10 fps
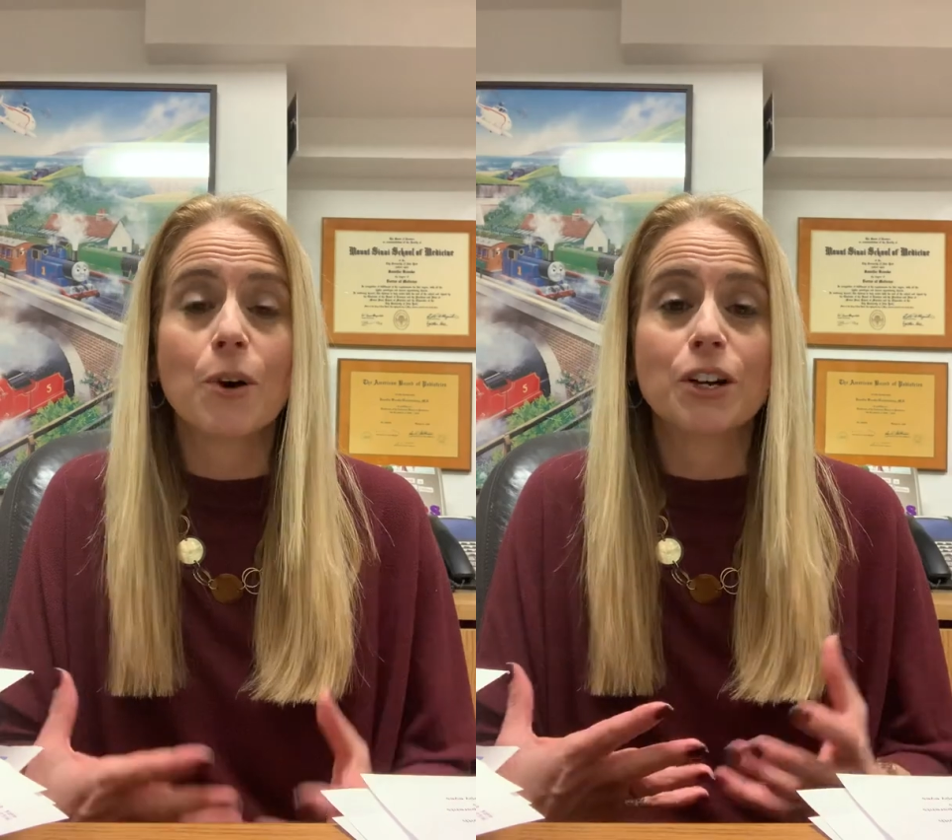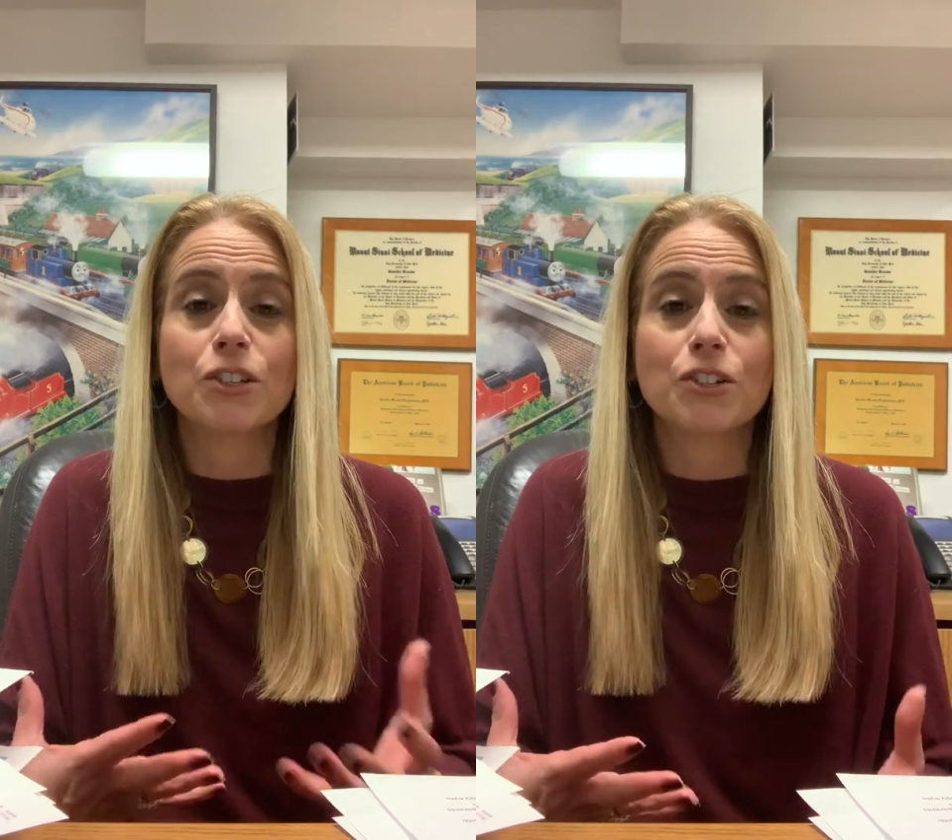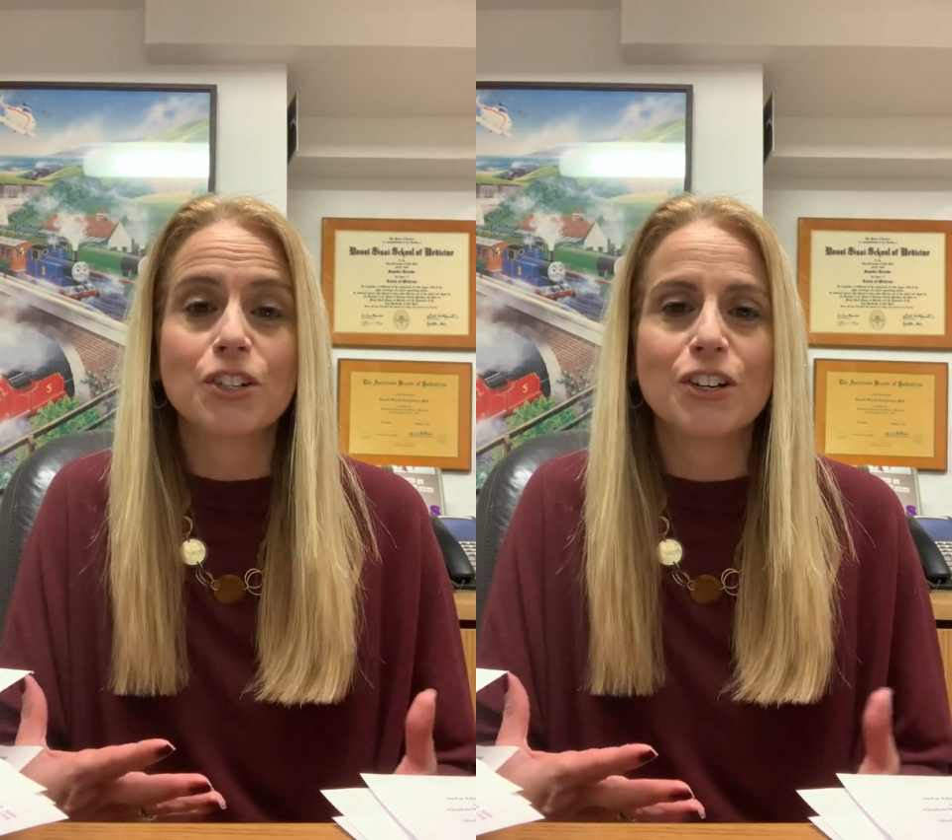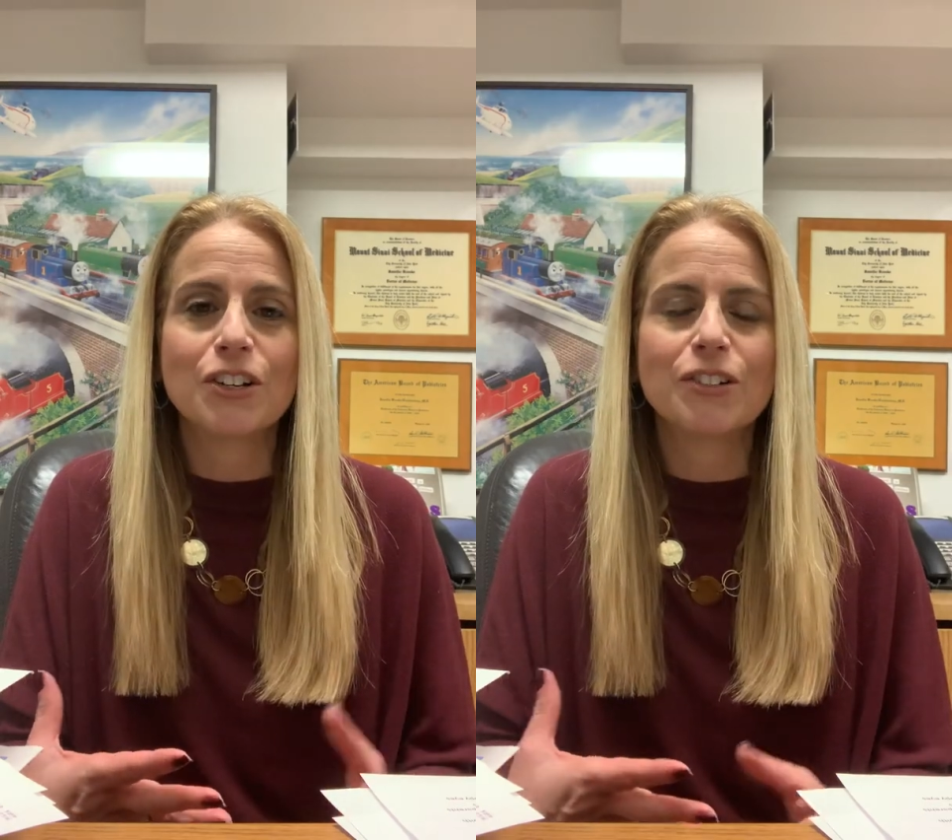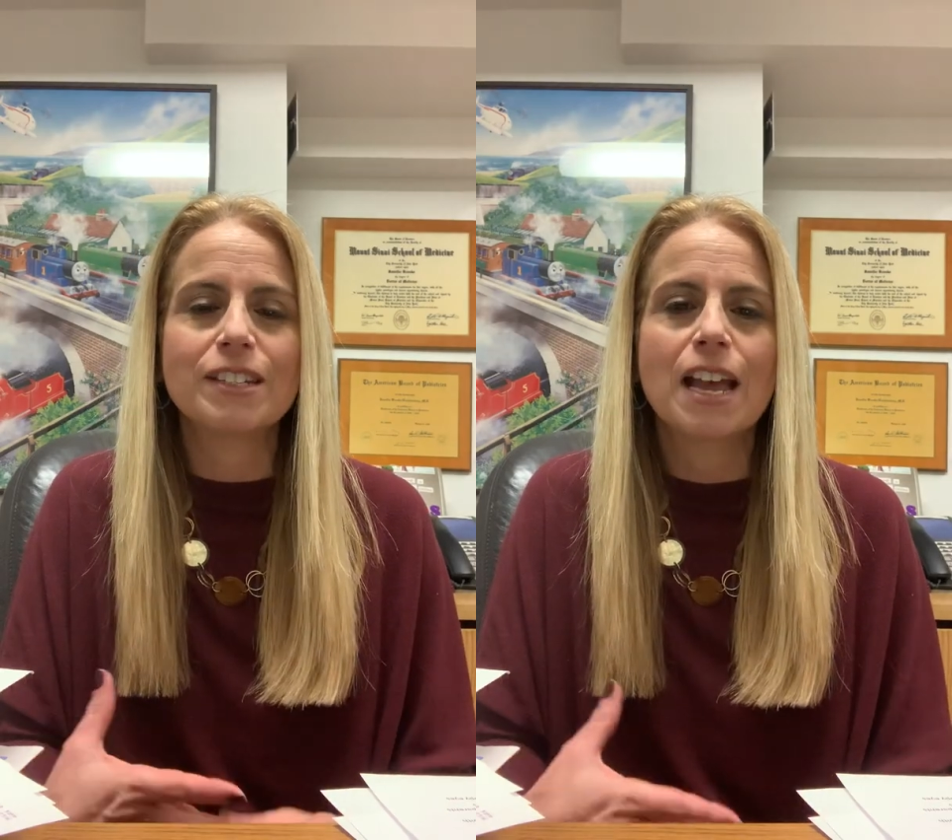or
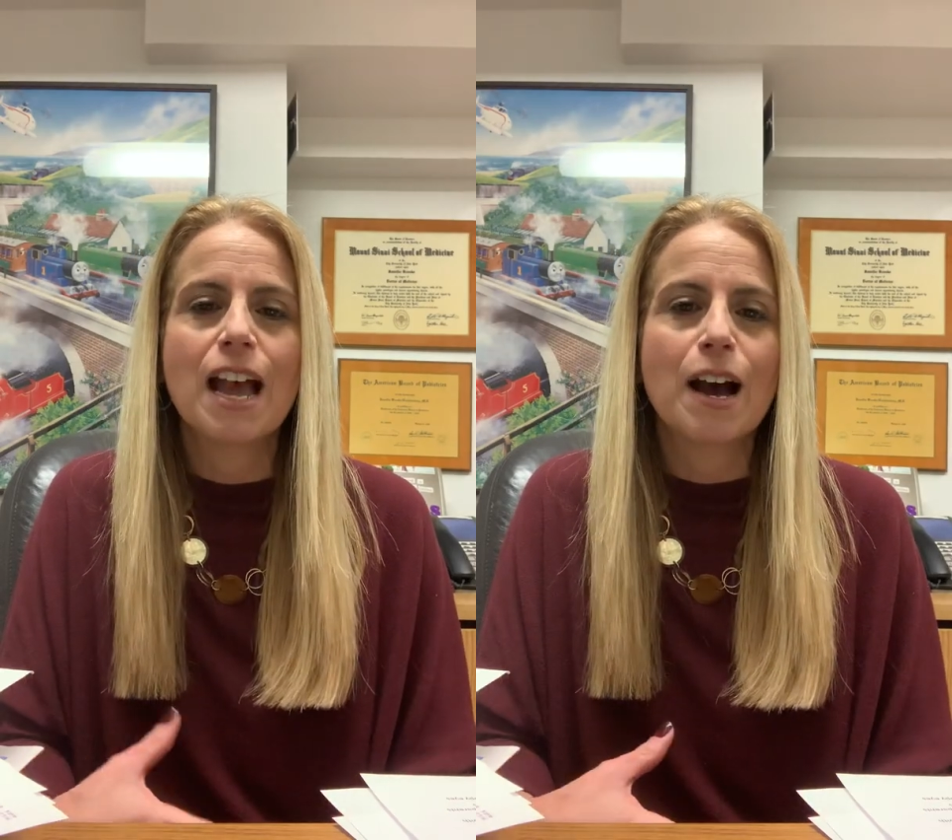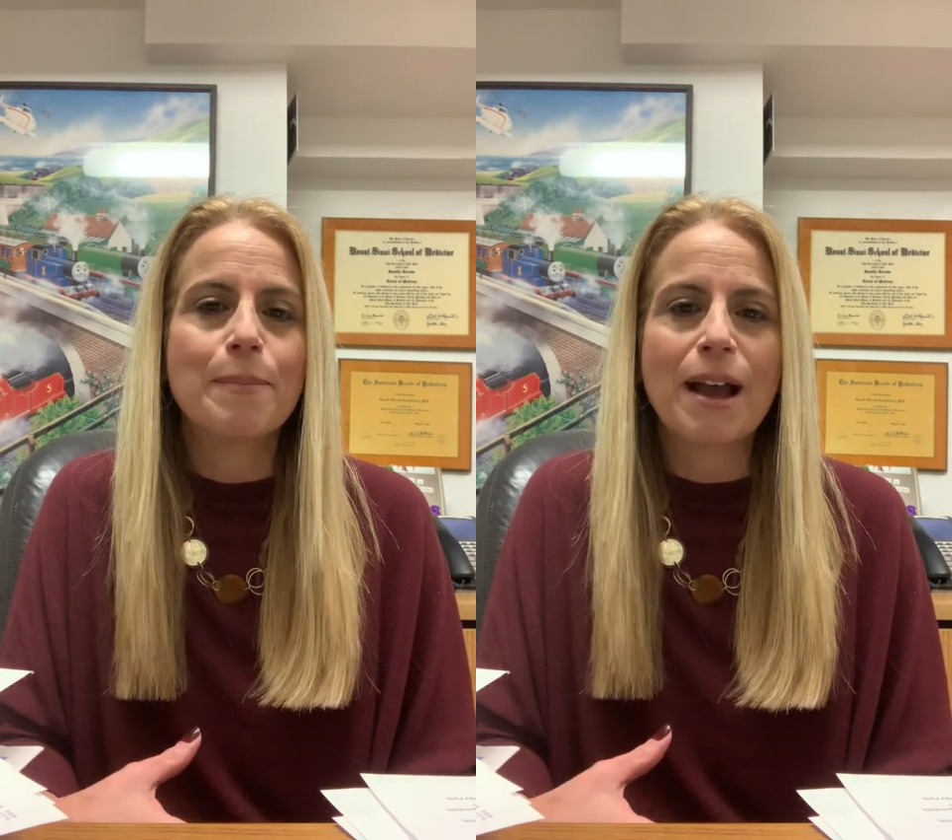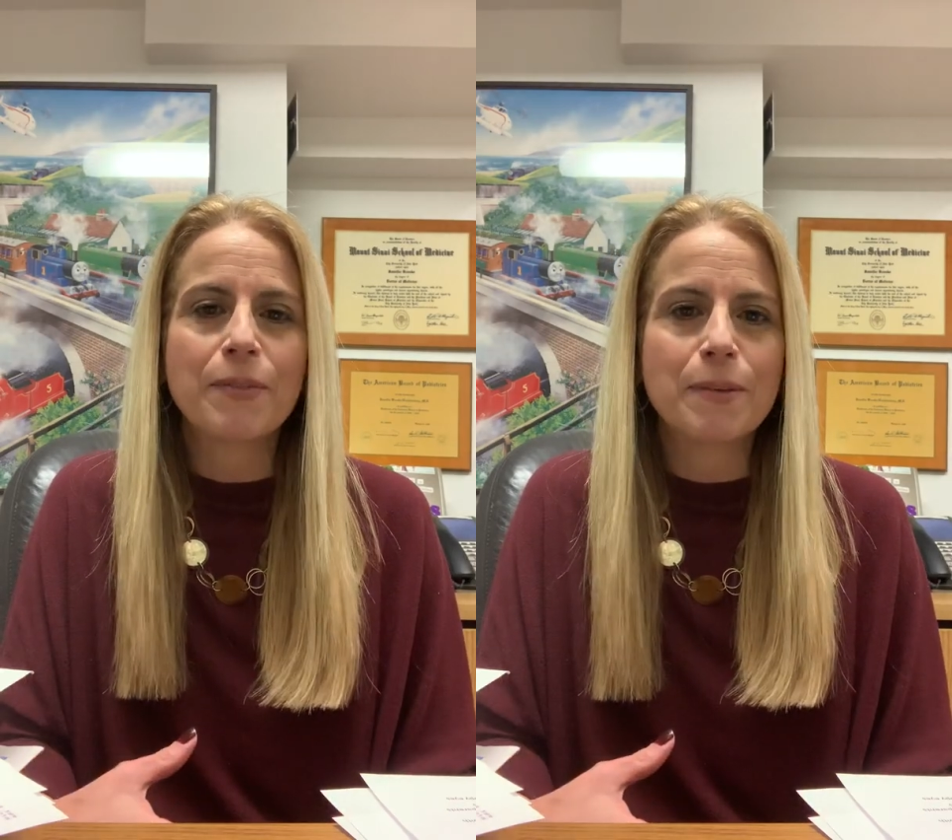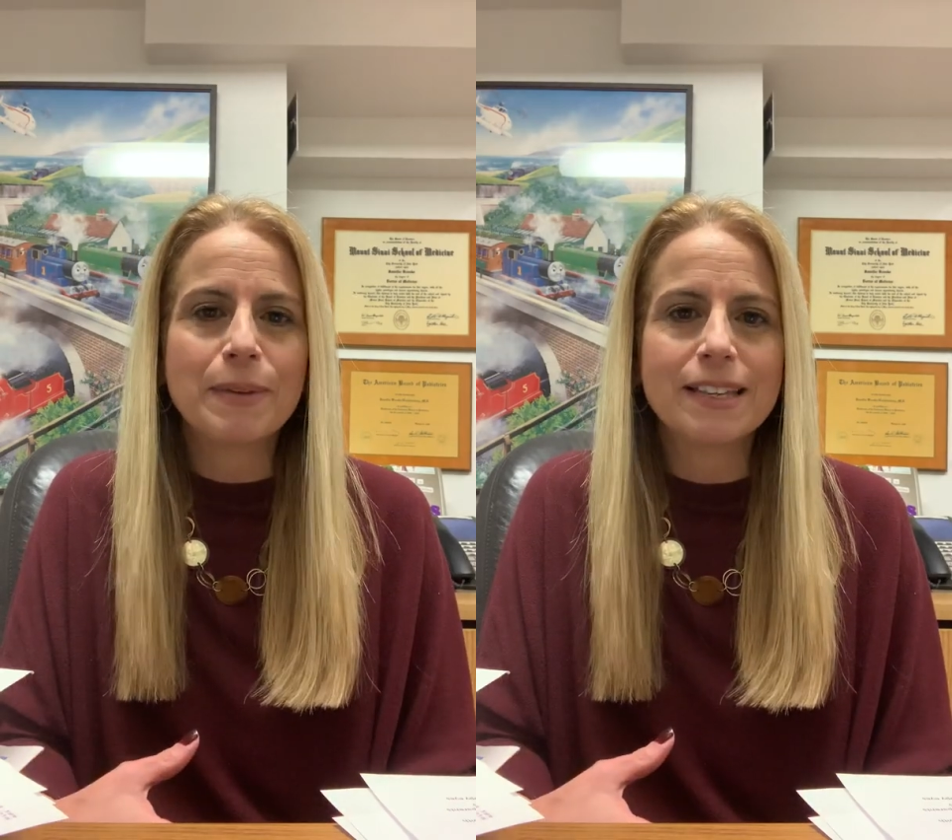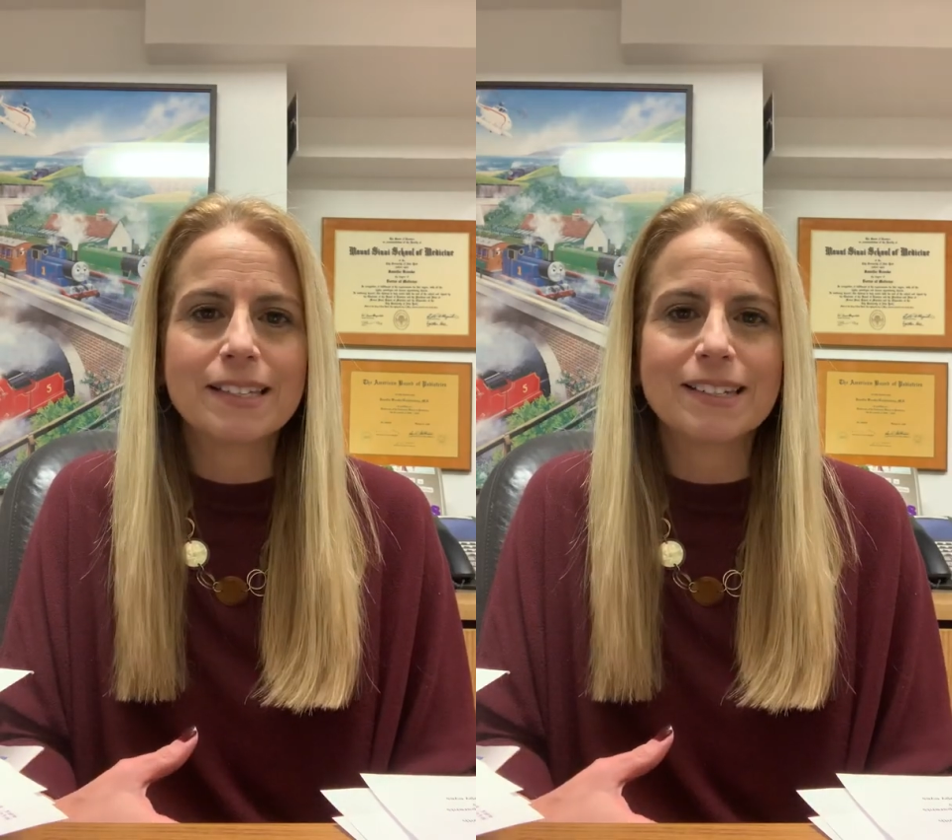concerns about the
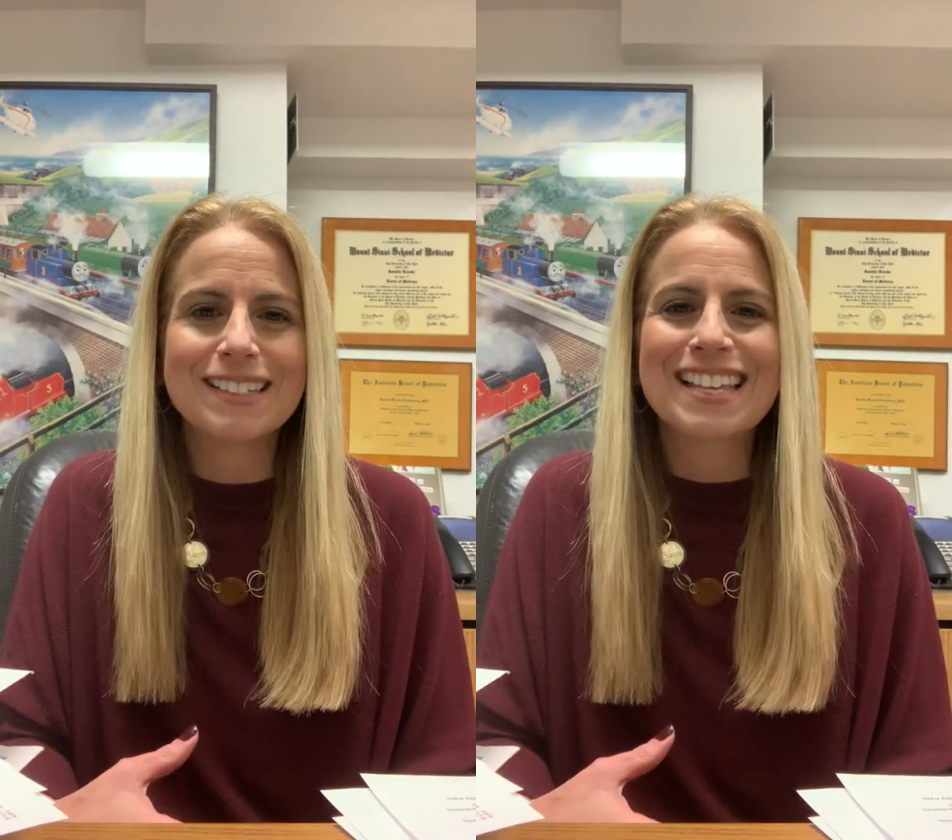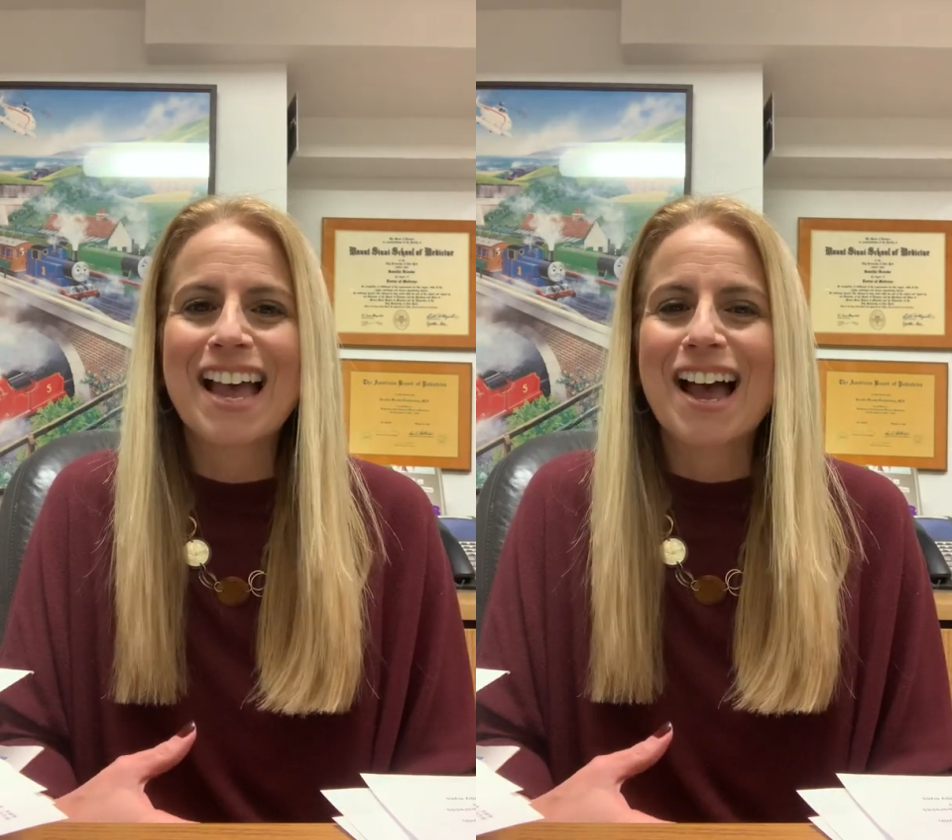measles?